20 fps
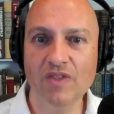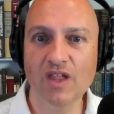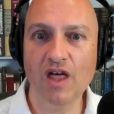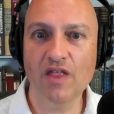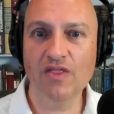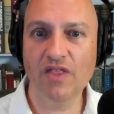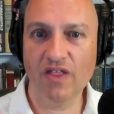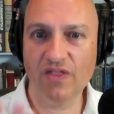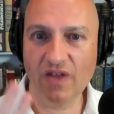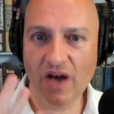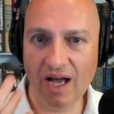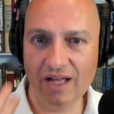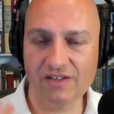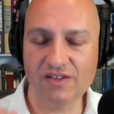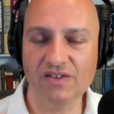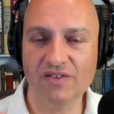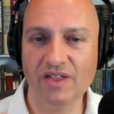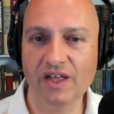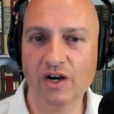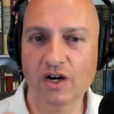the
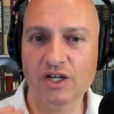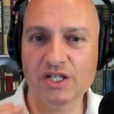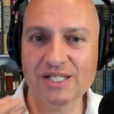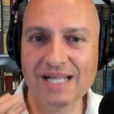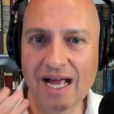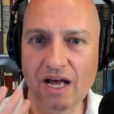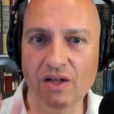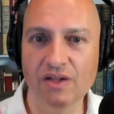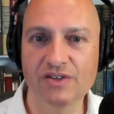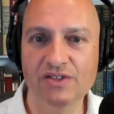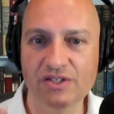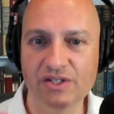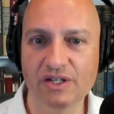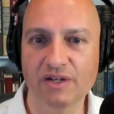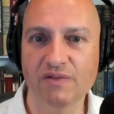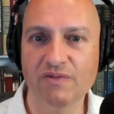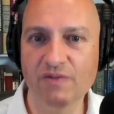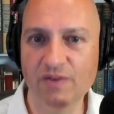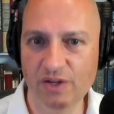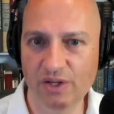thoughts that are challenging
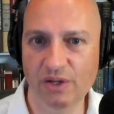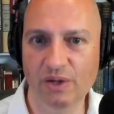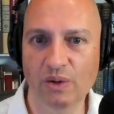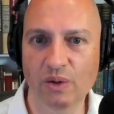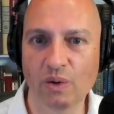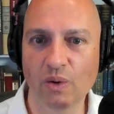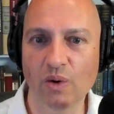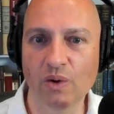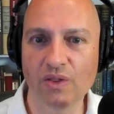for you,